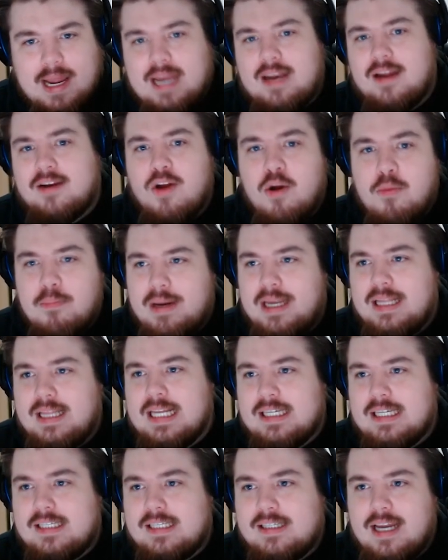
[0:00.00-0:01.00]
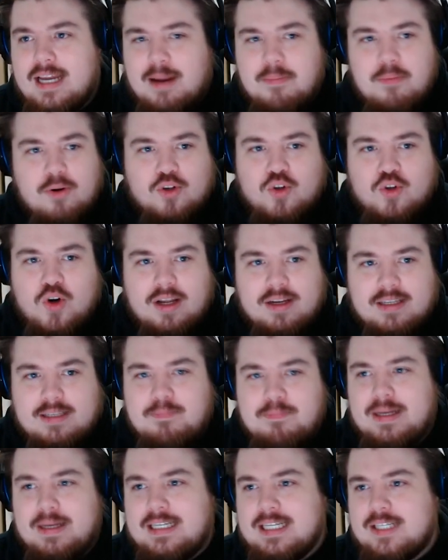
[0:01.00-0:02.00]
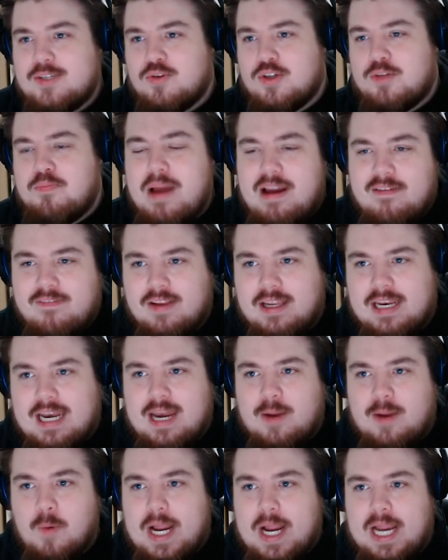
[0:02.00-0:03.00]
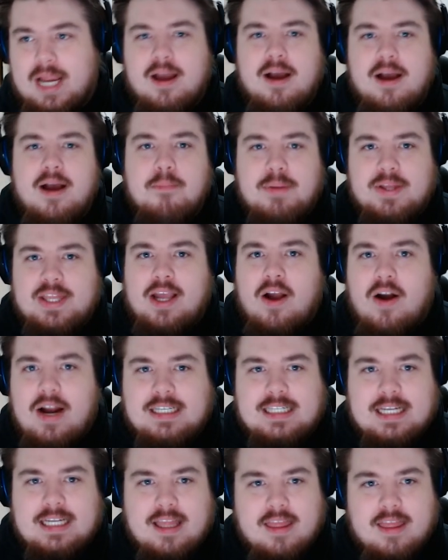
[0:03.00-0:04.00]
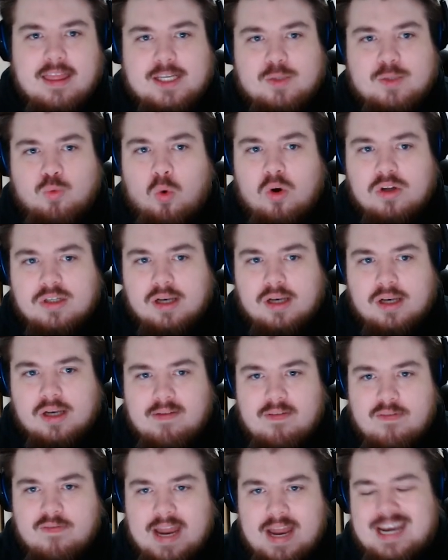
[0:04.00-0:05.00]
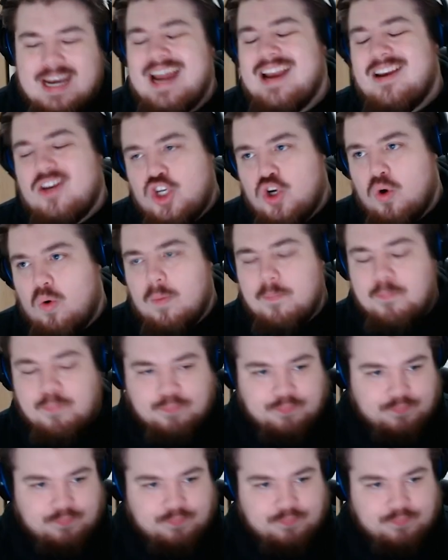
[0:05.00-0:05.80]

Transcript: And I don't mean this, I'm not trying to be disrespectful in any way, but the idea that this was a live event, and sure,